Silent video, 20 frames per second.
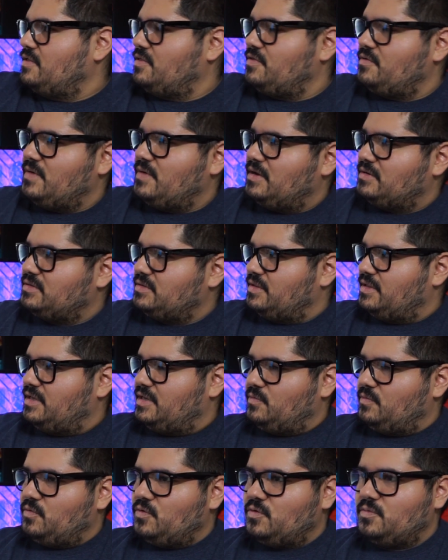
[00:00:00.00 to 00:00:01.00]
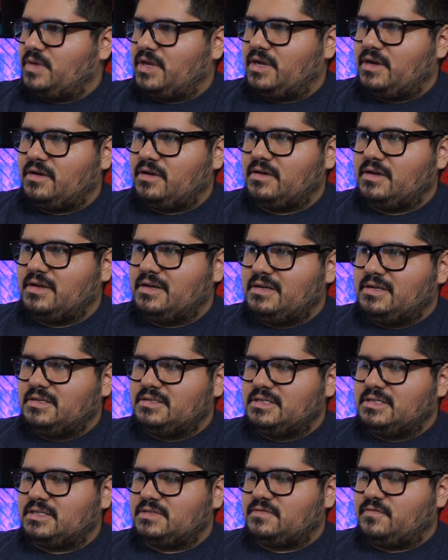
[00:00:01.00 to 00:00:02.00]
throughout the room here,
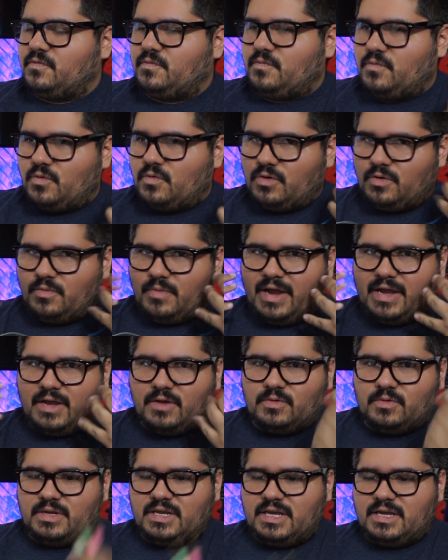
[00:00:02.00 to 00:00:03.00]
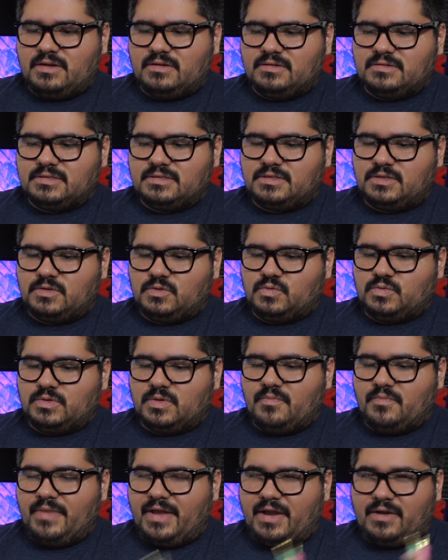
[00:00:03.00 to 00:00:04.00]
just for my own ears to
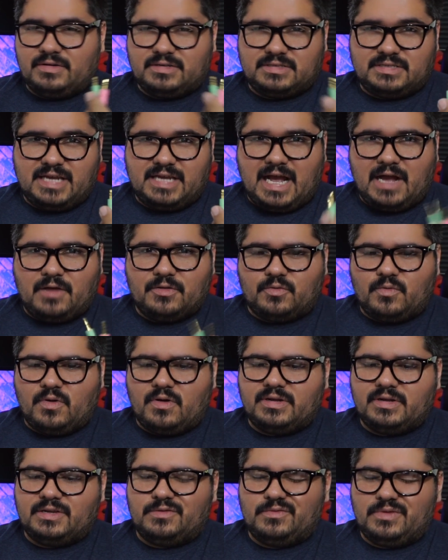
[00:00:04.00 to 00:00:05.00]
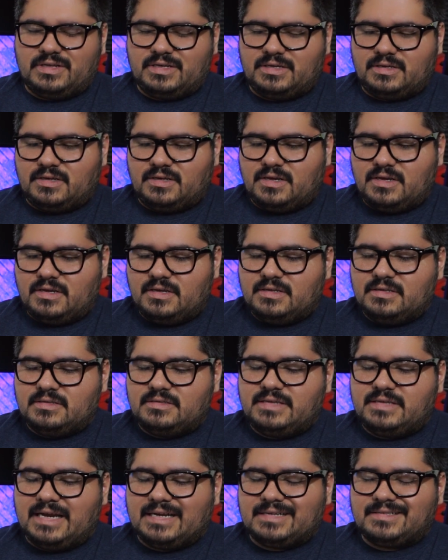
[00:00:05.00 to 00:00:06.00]
compare to see how the quality really
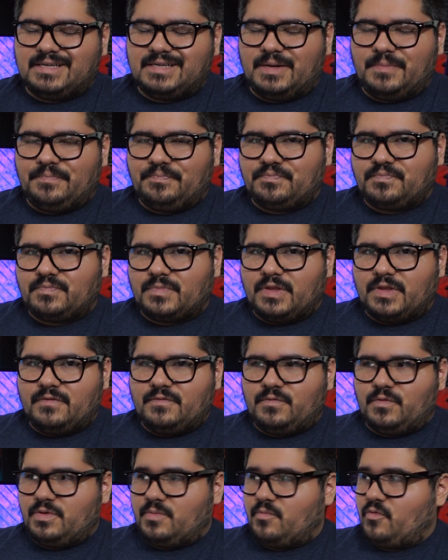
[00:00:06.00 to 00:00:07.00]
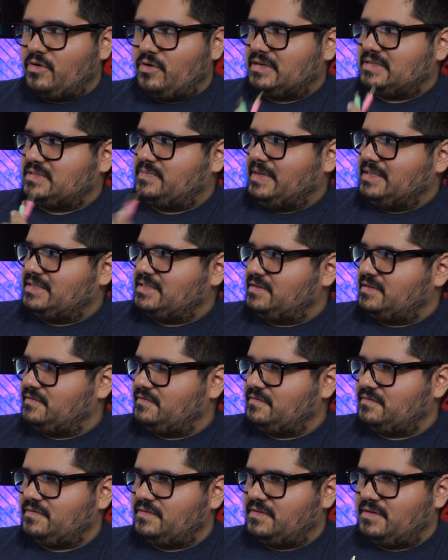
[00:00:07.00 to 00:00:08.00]
stacks up for the more
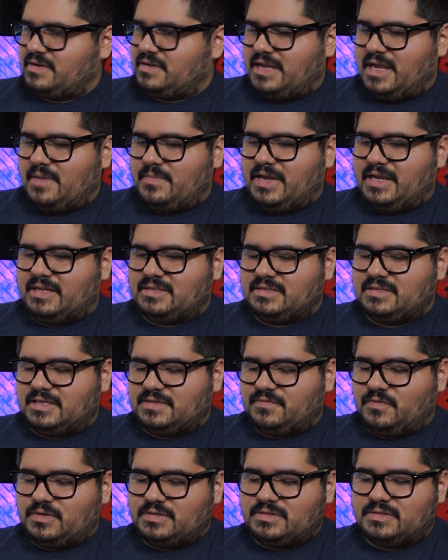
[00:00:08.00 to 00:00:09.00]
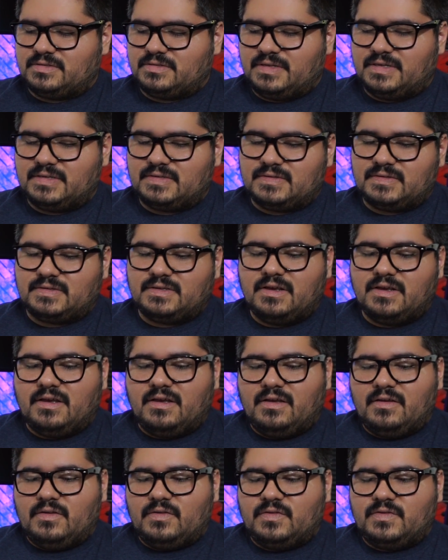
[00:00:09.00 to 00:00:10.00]
expensive gaming headsets versus this.
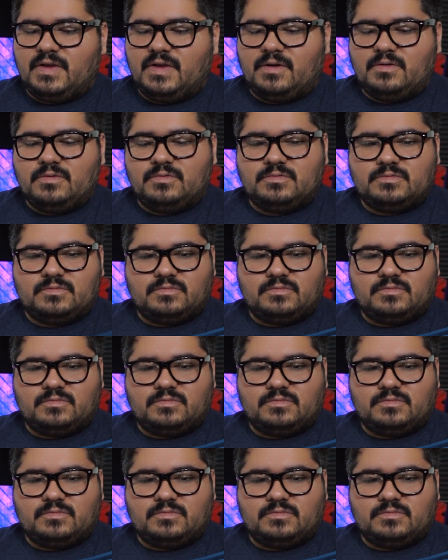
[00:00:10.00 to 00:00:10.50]
So,